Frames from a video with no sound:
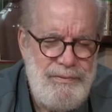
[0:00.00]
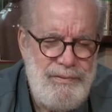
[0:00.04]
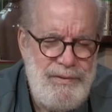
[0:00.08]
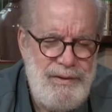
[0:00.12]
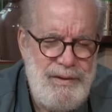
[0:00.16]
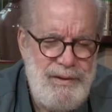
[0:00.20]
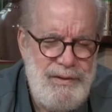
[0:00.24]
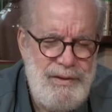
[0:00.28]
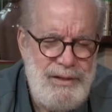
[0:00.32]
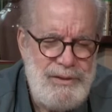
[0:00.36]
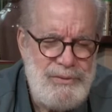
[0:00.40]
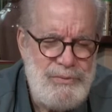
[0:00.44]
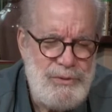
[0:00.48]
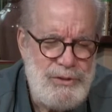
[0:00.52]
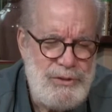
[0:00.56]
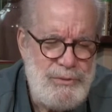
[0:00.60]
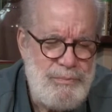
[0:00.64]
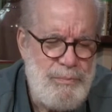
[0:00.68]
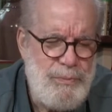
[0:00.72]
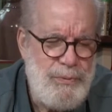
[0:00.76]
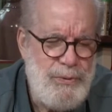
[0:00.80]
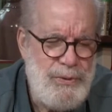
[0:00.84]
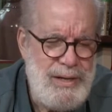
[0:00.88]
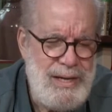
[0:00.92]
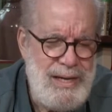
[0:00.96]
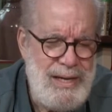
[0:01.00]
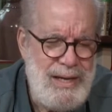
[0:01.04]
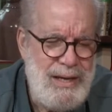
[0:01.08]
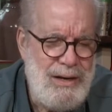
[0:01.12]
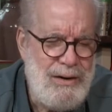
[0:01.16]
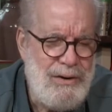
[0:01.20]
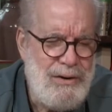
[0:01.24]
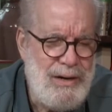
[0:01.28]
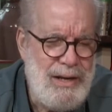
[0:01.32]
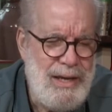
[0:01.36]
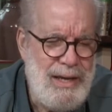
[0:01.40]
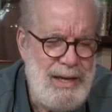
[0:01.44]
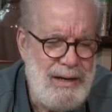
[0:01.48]
this was
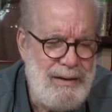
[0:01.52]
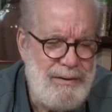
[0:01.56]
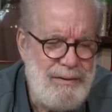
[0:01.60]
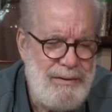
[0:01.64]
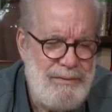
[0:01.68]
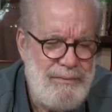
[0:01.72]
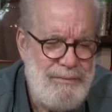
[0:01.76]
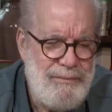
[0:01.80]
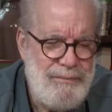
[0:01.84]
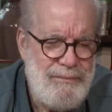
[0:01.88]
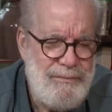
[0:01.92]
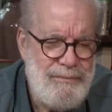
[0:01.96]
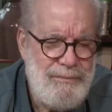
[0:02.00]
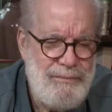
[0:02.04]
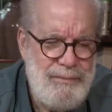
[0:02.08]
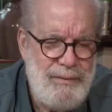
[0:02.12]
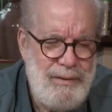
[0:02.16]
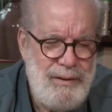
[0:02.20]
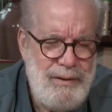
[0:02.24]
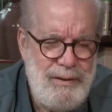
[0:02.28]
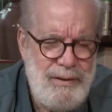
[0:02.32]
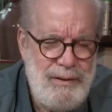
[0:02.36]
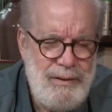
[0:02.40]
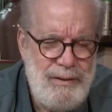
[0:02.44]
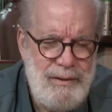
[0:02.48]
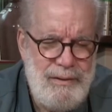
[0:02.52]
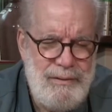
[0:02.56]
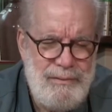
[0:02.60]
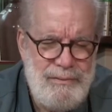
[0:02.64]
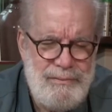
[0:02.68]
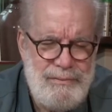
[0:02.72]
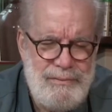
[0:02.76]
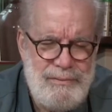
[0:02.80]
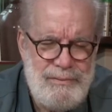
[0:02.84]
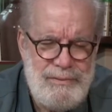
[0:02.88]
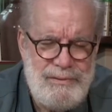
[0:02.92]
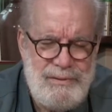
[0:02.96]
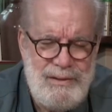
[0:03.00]
pre-internet
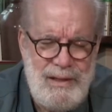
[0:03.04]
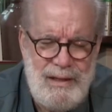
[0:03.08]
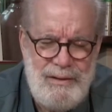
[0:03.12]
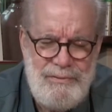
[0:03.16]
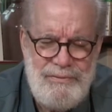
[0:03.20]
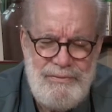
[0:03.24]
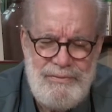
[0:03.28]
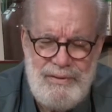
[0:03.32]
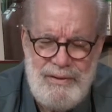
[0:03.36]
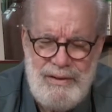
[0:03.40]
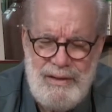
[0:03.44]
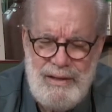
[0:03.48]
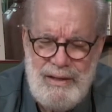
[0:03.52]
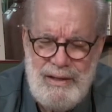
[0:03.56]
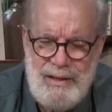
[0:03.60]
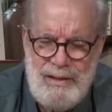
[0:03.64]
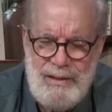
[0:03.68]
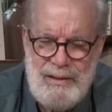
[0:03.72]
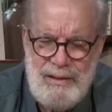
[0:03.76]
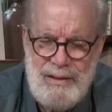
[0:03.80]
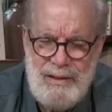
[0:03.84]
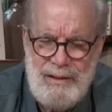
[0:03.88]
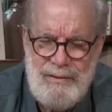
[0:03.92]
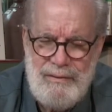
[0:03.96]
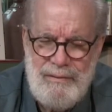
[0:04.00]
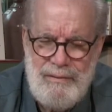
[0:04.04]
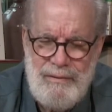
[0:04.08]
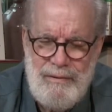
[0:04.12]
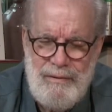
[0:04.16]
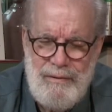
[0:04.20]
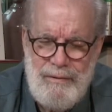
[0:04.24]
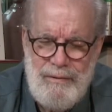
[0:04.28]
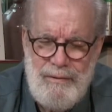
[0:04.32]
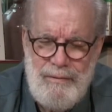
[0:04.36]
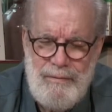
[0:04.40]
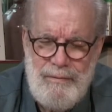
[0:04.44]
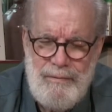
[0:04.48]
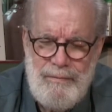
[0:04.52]
stuff, and
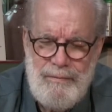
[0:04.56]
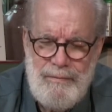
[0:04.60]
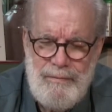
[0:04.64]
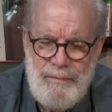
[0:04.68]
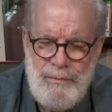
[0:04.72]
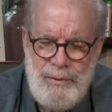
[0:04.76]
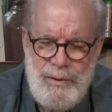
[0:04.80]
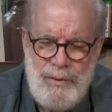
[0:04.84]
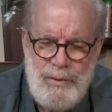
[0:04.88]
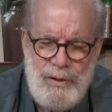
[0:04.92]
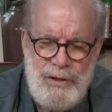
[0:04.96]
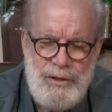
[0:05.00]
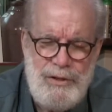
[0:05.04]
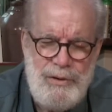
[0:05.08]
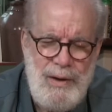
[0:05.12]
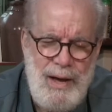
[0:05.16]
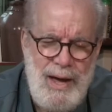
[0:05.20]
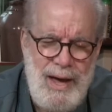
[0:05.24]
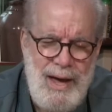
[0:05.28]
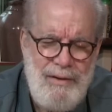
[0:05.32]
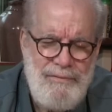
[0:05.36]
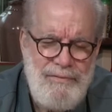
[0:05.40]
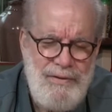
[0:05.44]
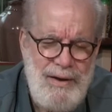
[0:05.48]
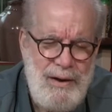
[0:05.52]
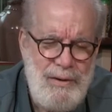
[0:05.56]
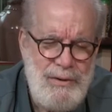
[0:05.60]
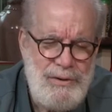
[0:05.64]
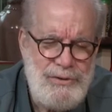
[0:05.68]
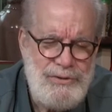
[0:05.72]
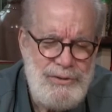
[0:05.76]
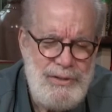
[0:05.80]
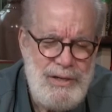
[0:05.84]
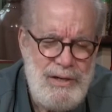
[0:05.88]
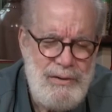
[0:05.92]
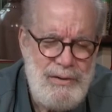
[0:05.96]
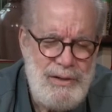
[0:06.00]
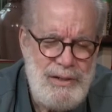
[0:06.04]
we were going to do a half-hour
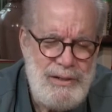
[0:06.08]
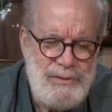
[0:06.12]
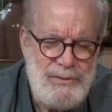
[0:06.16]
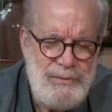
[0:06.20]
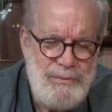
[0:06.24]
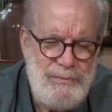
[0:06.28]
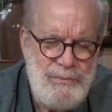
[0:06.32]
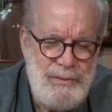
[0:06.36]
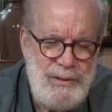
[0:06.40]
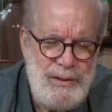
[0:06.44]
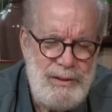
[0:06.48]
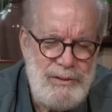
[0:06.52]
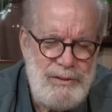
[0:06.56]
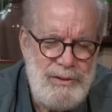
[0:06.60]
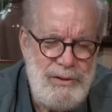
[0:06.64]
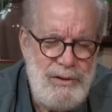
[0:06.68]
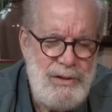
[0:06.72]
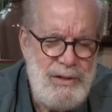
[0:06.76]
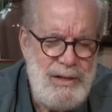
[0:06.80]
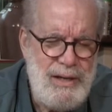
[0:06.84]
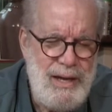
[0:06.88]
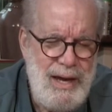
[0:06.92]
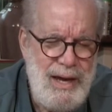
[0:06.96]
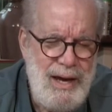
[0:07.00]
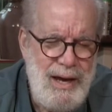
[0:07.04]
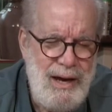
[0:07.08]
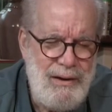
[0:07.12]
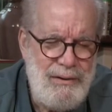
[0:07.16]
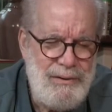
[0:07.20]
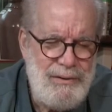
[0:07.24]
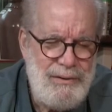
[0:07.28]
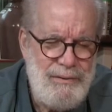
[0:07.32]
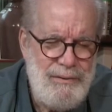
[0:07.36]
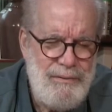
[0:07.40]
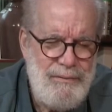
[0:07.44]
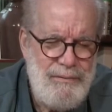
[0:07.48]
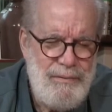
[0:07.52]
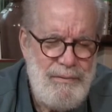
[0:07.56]
series. Well, it turned
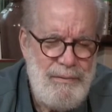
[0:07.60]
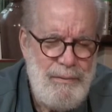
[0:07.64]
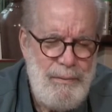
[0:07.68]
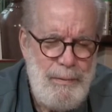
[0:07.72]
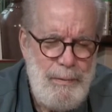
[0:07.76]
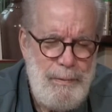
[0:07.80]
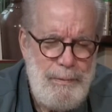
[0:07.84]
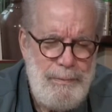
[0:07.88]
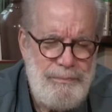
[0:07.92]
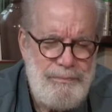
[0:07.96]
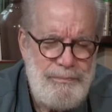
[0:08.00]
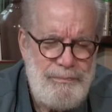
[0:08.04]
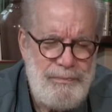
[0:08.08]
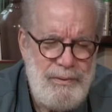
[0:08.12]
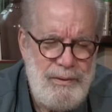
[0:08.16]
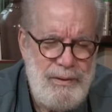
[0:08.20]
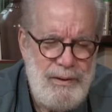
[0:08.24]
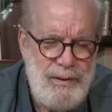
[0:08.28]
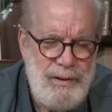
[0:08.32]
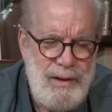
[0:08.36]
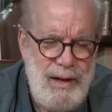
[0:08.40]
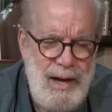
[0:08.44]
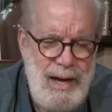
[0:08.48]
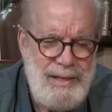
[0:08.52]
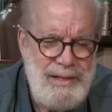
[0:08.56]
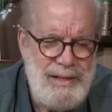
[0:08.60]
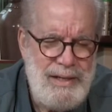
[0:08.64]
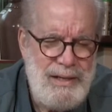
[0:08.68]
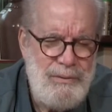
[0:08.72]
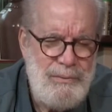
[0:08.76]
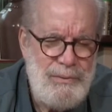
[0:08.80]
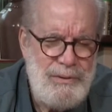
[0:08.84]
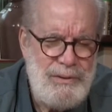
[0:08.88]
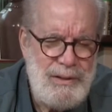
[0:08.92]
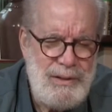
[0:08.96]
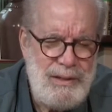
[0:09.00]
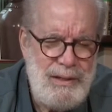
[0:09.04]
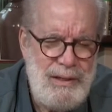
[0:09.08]
out I did it
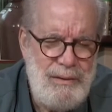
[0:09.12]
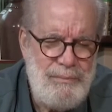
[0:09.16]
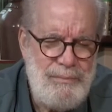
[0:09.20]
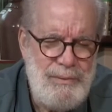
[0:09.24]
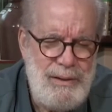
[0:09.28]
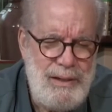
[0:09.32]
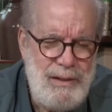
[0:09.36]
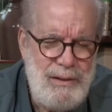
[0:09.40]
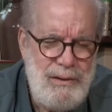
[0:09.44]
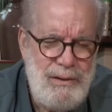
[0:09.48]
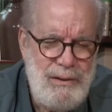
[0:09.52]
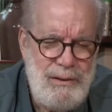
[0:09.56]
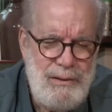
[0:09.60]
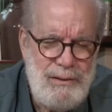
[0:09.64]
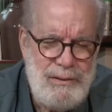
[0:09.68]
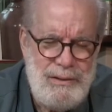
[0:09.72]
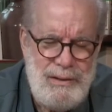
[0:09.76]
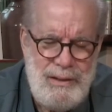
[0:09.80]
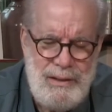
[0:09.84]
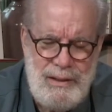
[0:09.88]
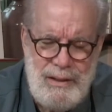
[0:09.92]
with a company called